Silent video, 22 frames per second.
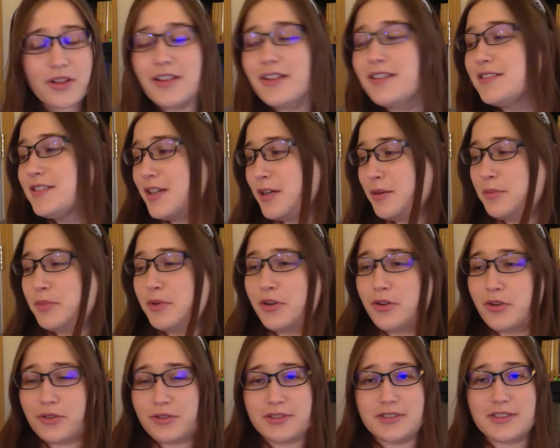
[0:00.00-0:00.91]
little
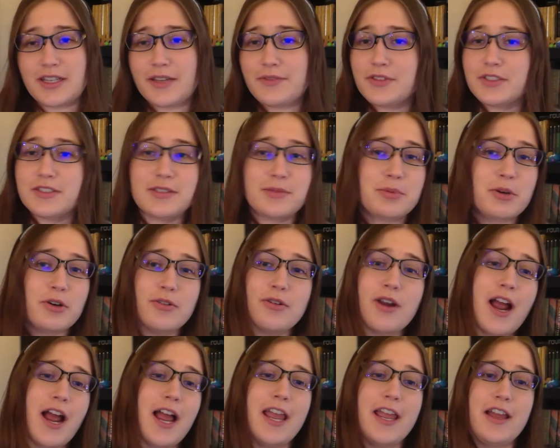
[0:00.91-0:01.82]
Dumbo is left as a
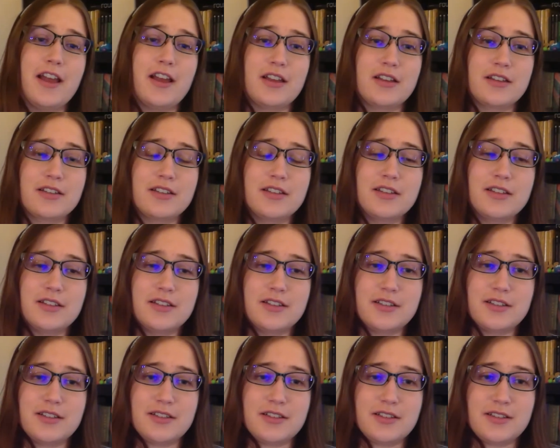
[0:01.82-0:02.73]
pariah,
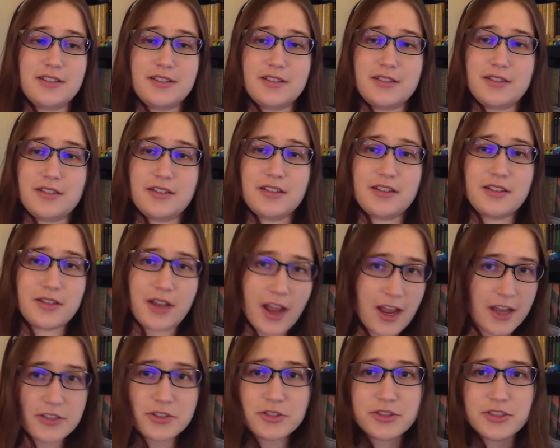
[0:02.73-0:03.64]

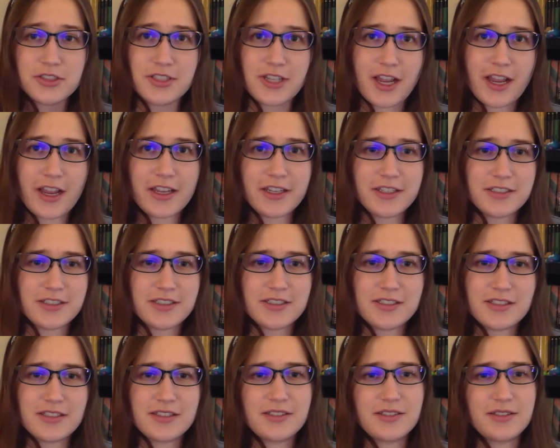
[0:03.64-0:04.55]

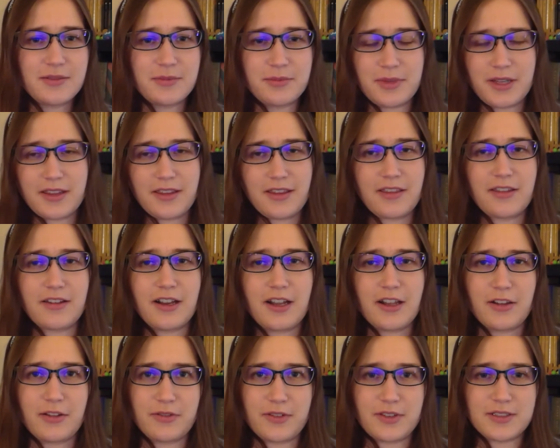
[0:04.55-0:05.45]
ostracized by the other
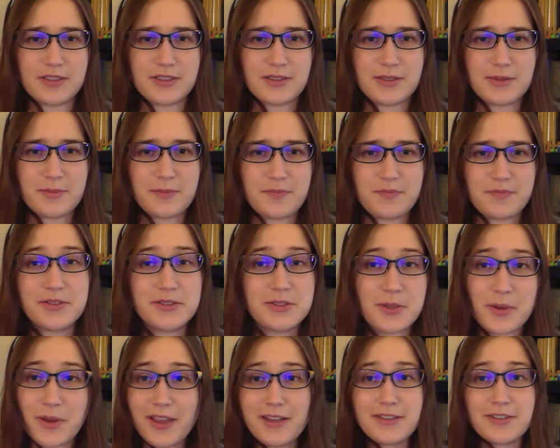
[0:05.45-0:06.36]
elephants.
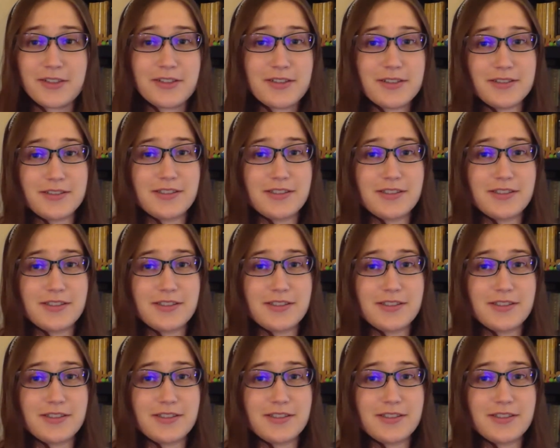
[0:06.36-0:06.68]
So enter